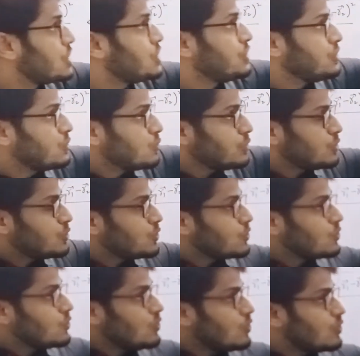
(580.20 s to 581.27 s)
due
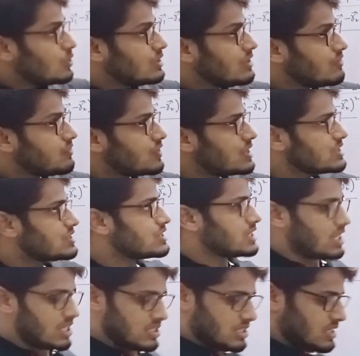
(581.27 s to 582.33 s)
to the first
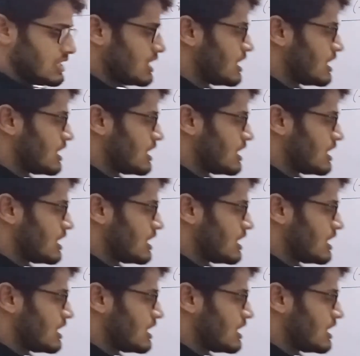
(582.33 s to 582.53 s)
charge.